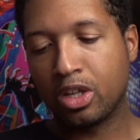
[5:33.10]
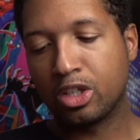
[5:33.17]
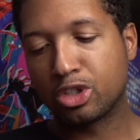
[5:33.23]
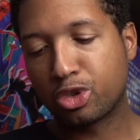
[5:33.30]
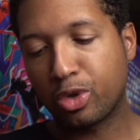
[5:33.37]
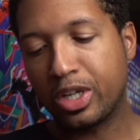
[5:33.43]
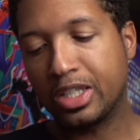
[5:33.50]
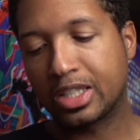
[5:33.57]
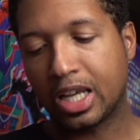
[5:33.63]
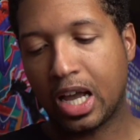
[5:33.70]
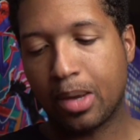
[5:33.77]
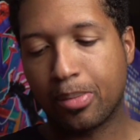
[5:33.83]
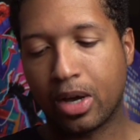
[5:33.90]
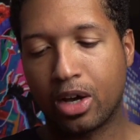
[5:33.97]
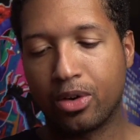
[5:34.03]
screen
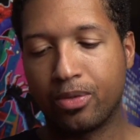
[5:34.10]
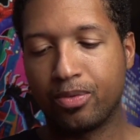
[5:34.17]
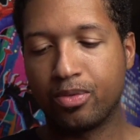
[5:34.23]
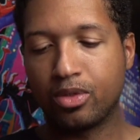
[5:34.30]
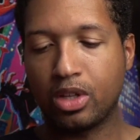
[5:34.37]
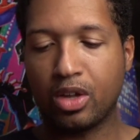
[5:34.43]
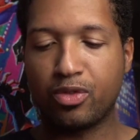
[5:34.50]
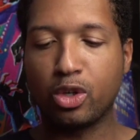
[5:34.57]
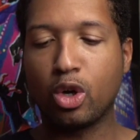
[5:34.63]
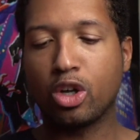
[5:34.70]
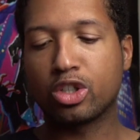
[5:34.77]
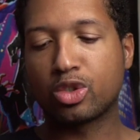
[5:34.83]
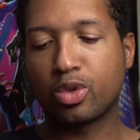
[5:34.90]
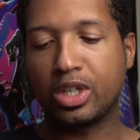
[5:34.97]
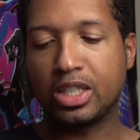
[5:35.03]
timeout. If you go
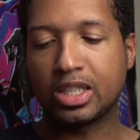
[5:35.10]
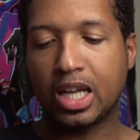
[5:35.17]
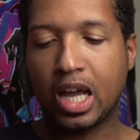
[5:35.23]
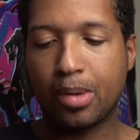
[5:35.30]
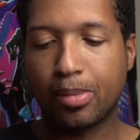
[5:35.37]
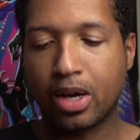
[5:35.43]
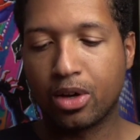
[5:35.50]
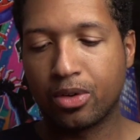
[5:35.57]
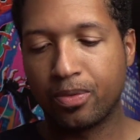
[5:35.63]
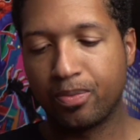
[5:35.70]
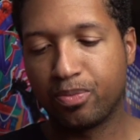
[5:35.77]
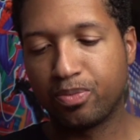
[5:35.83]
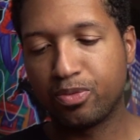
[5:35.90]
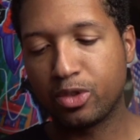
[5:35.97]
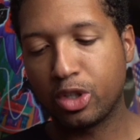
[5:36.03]
to screen timeout,
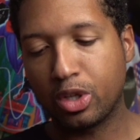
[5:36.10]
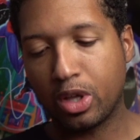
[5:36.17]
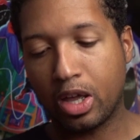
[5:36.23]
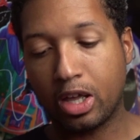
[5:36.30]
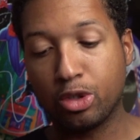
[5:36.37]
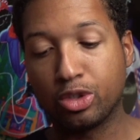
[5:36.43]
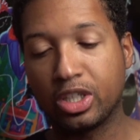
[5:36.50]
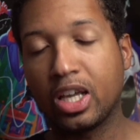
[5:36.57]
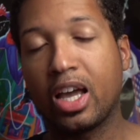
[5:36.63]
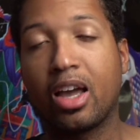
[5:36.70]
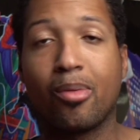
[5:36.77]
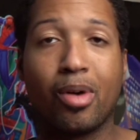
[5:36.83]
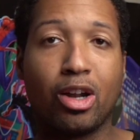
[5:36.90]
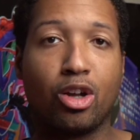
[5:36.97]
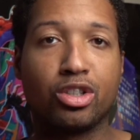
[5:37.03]
you see I
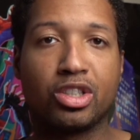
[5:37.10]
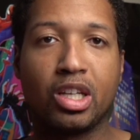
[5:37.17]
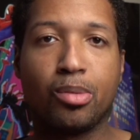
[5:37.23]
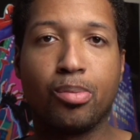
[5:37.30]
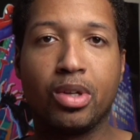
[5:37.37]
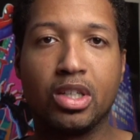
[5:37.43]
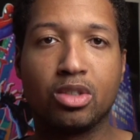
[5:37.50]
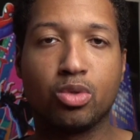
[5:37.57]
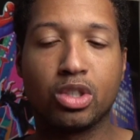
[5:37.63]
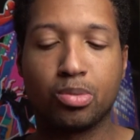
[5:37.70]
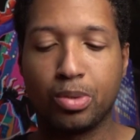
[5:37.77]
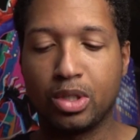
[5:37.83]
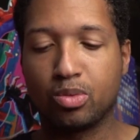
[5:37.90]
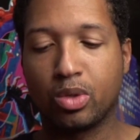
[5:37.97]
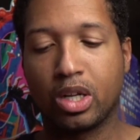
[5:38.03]
have mine on 10 minutes, which
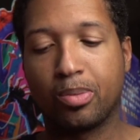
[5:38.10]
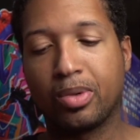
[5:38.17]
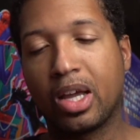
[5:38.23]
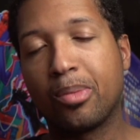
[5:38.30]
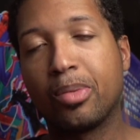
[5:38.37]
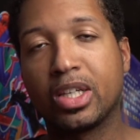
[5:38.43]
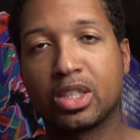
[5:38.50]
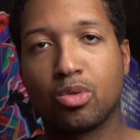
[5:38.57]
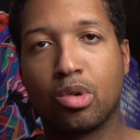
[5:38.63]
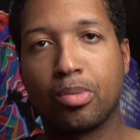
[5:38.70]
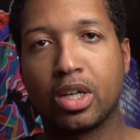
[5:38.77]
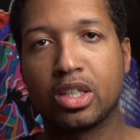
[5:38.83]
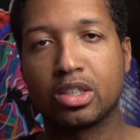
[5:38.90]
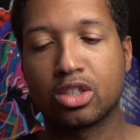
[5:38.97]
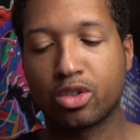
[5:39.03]
means when I'm not messing with
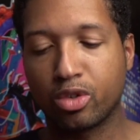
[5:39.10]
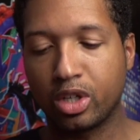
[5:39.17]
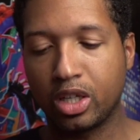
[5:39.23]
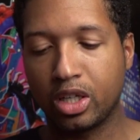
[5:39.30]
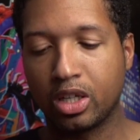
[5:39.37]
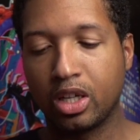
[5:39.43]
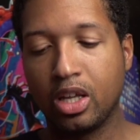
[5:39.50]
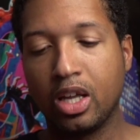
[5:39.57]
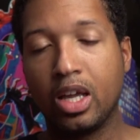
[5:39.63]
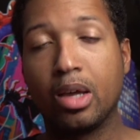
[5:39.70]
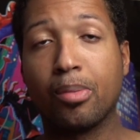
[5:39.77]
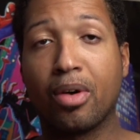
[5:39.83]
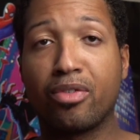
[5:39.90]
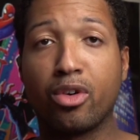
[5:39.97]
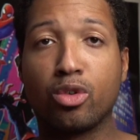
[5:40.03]
my screen
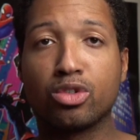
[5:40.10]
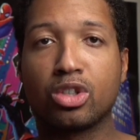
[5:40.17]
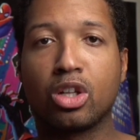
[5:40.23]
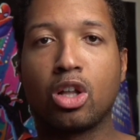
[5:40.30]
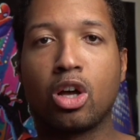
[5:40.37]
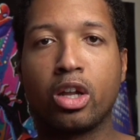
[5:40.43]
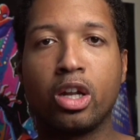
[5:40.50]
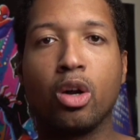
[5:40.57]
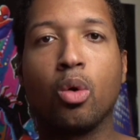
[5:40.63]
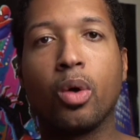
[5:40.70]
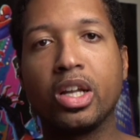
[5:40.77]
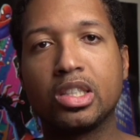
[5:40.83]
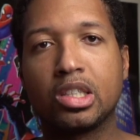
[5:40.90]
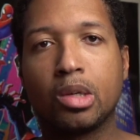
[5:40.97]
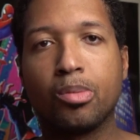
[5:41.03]
and my phone's still on, it'll
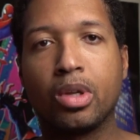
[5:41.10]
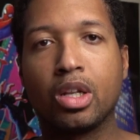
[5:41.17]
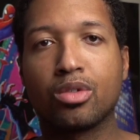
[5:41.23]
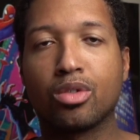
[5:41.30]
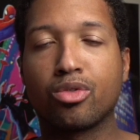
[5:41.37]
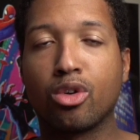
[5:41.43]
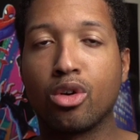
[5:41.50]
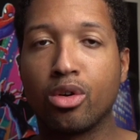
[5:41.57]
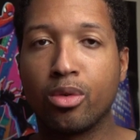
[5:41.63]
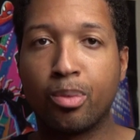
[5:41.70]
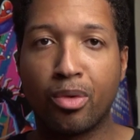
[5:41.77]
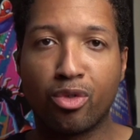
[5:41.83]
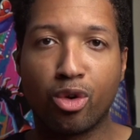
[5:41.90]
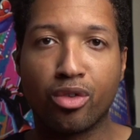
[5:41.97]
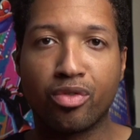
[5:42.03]
wait 10 minutes
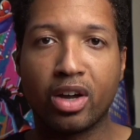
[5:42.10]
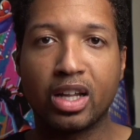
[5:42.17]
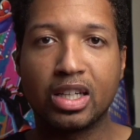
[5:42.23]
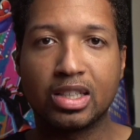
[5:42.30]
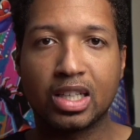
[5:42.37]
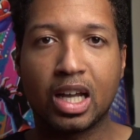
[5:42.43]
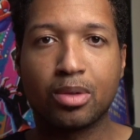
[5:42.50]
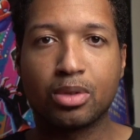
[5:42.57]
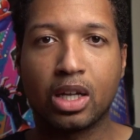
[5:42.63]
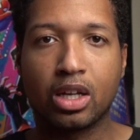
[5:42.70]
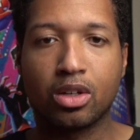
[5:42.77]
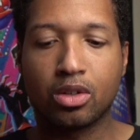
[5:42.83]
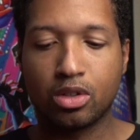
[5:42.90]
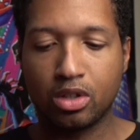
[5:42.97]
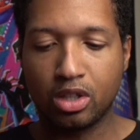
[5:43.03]
before it finally times
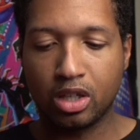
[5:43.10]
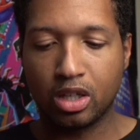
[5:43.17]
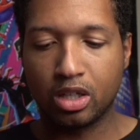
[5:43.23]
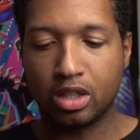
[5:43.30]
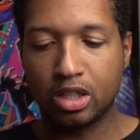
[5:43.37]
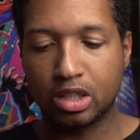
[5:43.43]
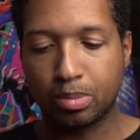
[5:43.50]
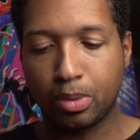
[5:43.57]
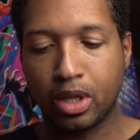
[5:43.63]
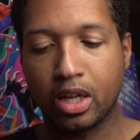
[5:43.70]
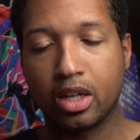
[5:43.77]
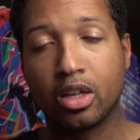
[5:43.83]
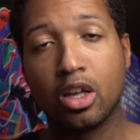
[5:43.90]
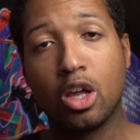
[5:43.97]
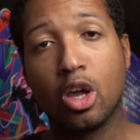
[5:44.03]
out the
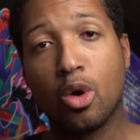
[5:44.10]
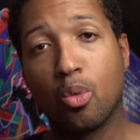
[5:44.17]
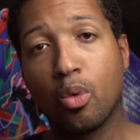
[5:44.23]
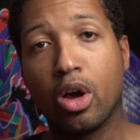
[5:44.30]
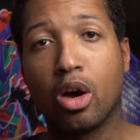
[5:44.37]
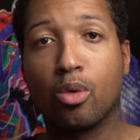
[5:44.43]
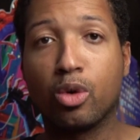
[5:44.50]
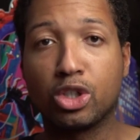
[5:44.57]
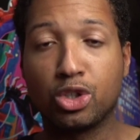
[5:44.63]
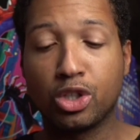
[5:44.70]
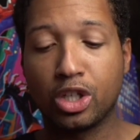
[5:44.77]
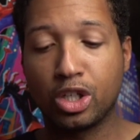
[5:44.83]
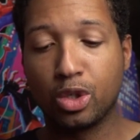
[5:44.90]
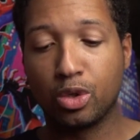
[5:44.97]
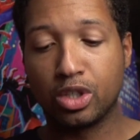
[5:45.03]
display. Well, what you
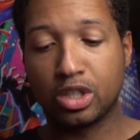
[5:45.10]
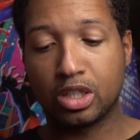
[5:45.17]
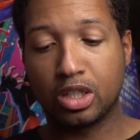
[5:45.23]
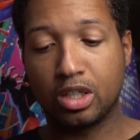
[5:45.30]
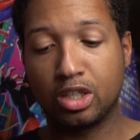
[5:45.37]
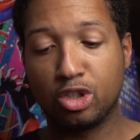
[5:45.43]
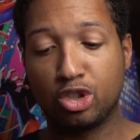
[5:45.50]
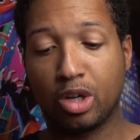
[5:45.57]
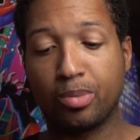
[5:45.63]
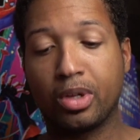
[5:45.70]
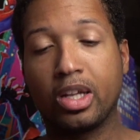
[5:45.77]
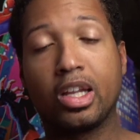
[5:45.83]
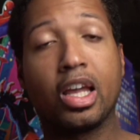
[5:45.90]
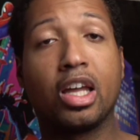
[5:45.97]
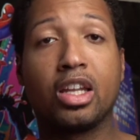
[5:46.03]
can do is jump
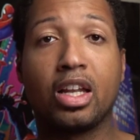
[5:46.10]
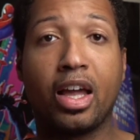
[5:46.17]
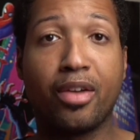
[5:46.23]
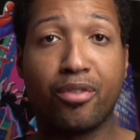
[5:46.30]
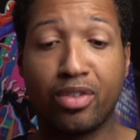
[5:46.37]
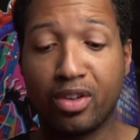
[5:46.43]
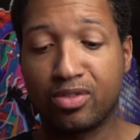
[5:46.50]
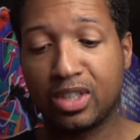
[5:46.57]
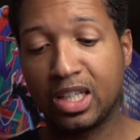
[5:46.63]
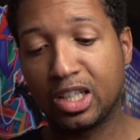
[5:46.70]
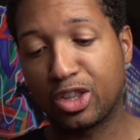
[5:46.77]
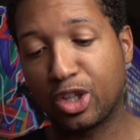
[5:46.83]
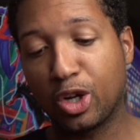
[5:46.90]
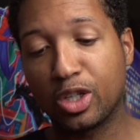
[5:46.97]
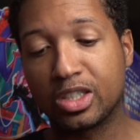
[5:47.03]
that down to like 15
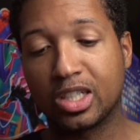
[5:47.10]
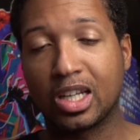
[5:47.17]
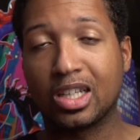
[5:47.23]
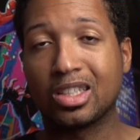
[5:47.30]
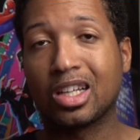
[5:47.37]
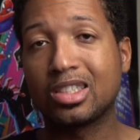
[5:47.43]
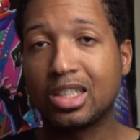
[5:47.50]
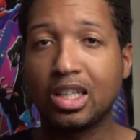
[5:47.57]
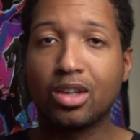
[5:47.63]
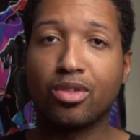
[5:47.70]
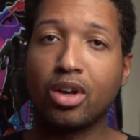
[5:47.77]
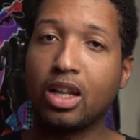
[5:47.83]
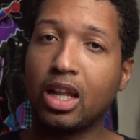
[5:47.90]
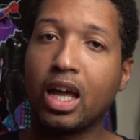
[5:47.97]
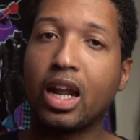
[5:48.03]
to 30 seconds. I see a
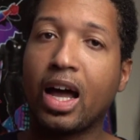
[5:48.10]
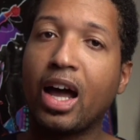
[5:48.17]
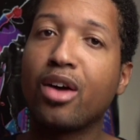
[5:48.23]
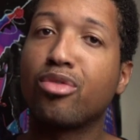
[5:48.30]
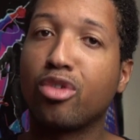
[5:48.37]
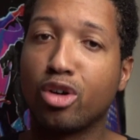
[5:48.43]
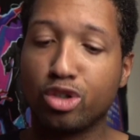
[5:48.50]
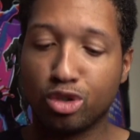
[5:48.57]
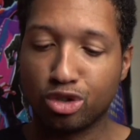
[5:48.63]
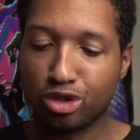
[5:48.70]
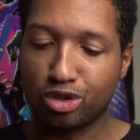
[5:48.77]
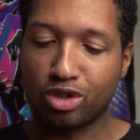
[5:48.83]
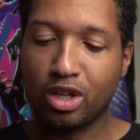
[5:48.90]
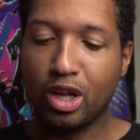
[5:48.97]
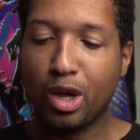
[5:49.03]
lot of iPhone
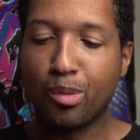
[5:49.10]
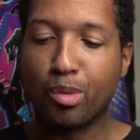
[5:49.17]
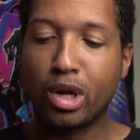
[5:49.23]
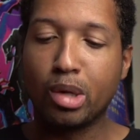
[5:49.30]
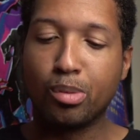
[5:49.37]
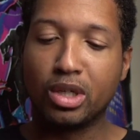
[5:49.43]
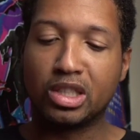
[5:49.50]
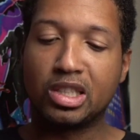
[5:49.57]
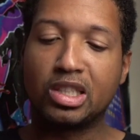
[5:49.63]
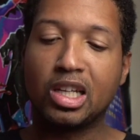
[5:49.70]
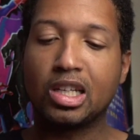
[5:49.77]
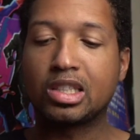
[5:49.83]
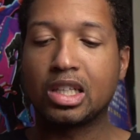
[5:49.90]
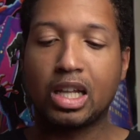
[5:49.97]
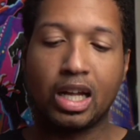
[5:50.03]
users pretty much
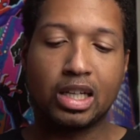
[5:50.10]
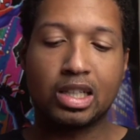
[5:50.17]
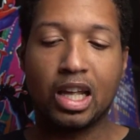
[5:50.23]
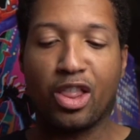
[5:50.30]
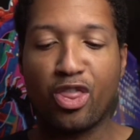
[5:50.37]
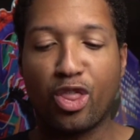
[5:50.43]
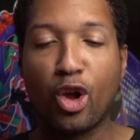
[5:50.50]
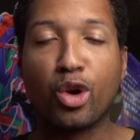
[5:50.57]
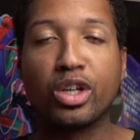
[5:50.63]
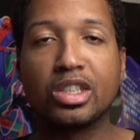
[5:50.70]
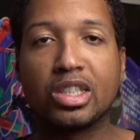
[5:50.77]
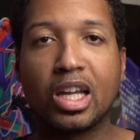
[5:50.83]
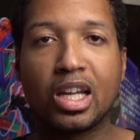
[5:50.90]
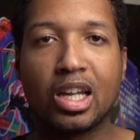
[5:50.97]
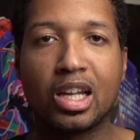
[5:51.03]
stick to like that
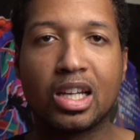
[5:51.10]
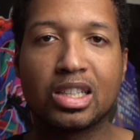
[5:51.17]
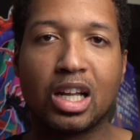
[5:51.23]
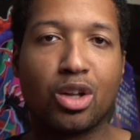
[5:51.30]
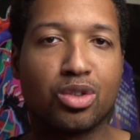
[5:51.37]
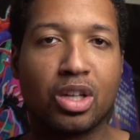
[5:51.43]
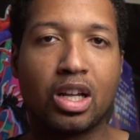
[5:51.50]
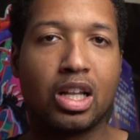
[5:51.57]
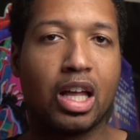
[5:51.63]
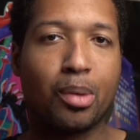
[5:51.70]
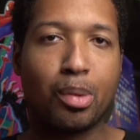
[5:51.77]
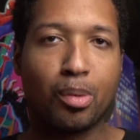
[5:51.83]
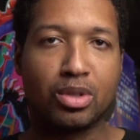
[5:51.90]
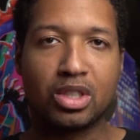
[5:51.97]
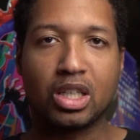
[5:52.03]
30-second, because I don't think a lot
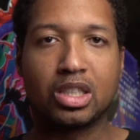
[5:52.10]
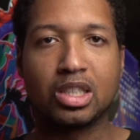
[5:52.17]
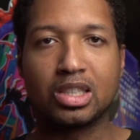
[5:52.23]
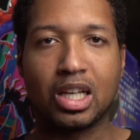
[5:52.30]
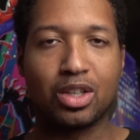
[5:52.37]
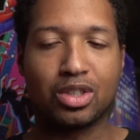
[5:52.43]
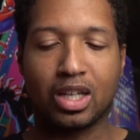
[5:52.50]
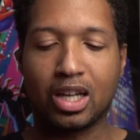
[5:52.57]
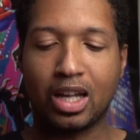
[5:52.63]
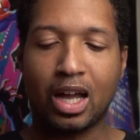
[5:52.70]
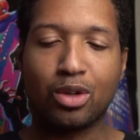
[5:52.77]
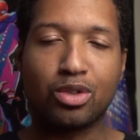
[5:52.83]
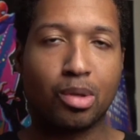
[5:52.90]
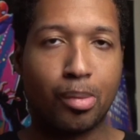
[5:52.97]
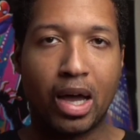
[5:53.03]
of people touch this out
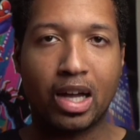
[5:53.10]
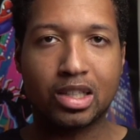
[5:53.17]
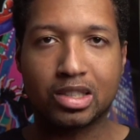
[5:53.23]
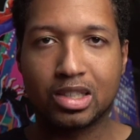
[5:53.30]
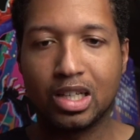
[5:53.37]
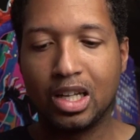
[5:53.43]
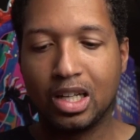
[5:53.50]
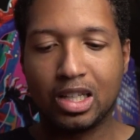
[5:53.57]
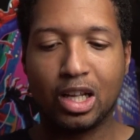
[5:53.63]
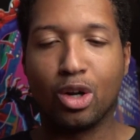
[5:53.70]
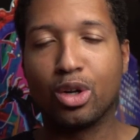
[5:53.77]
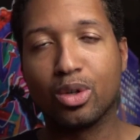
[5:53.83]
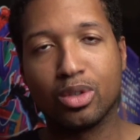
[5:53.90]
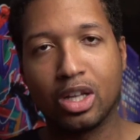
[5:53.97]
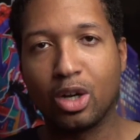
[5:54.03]
the box. They
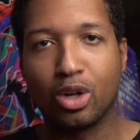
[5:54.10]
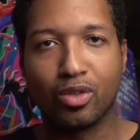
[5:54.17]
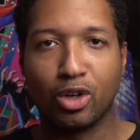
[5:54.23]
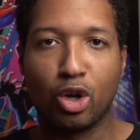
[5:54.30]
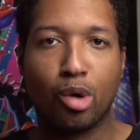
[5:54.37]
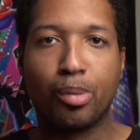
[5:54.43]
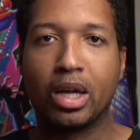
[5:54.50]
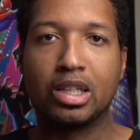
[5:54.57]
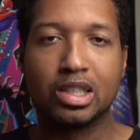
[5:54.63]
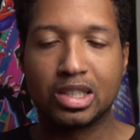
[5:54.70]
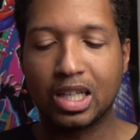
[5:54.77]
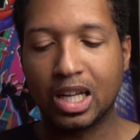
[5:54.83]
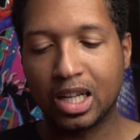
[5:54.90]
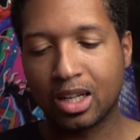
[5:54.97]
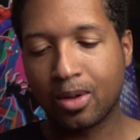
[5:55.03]
don't even know about this
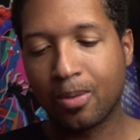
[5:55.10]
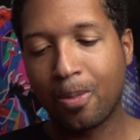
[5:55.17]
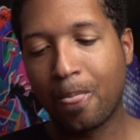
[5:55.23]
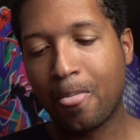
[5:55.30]
setting.